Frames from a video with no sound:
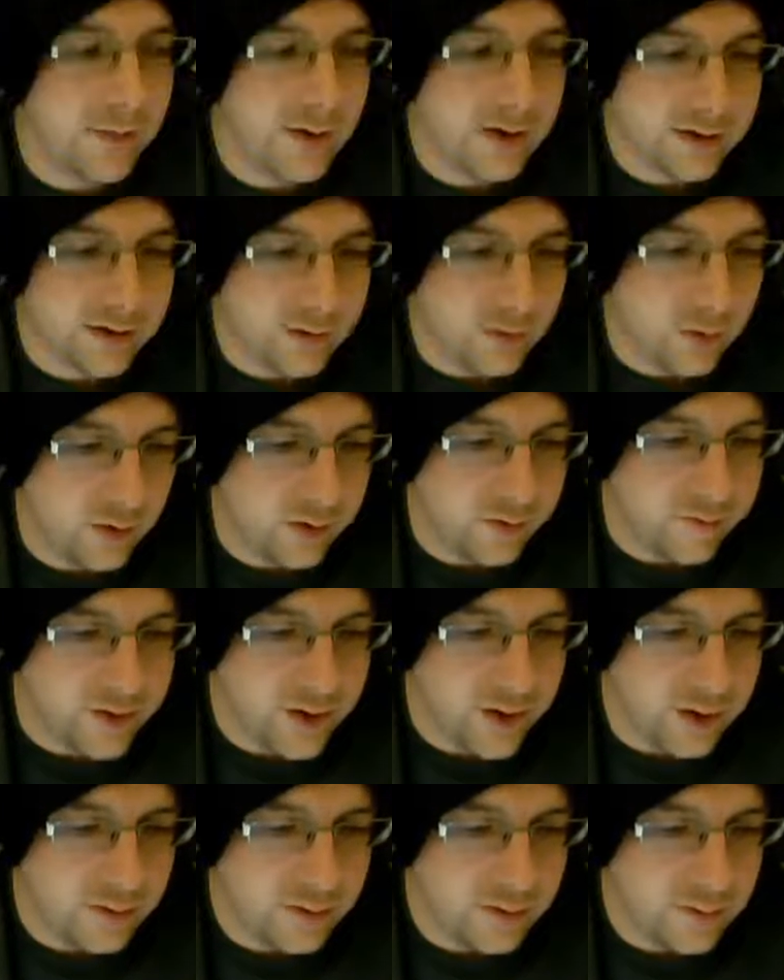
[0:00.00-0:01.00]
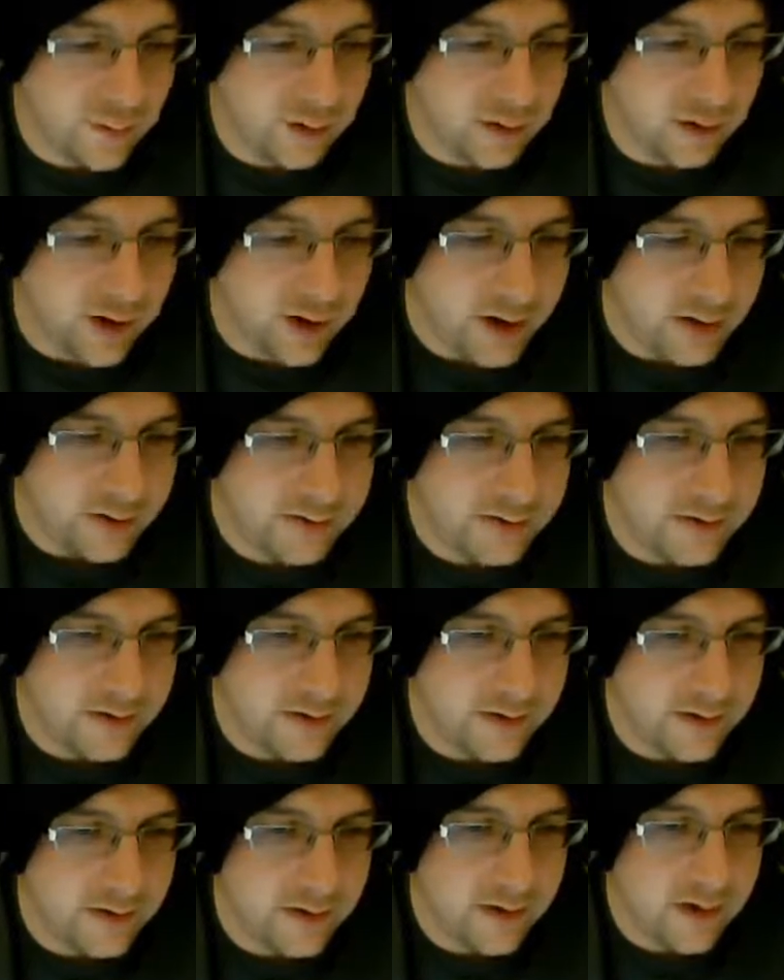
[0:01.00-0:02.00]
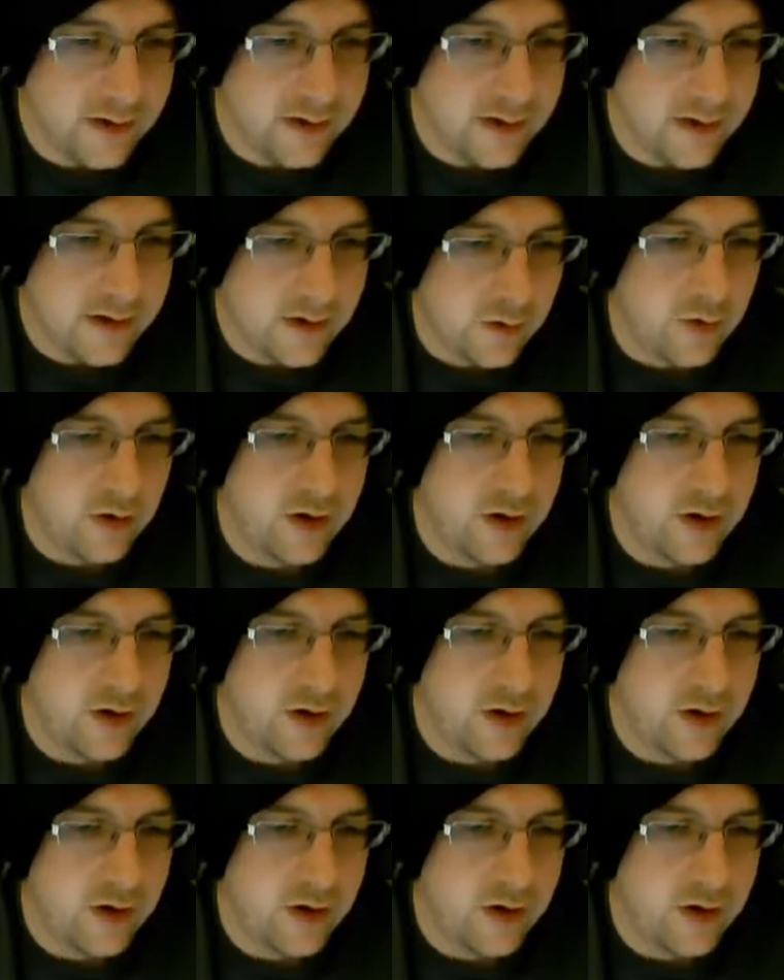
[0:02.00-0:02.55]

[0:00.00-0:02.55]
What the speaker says: in a squad of chosen warriors or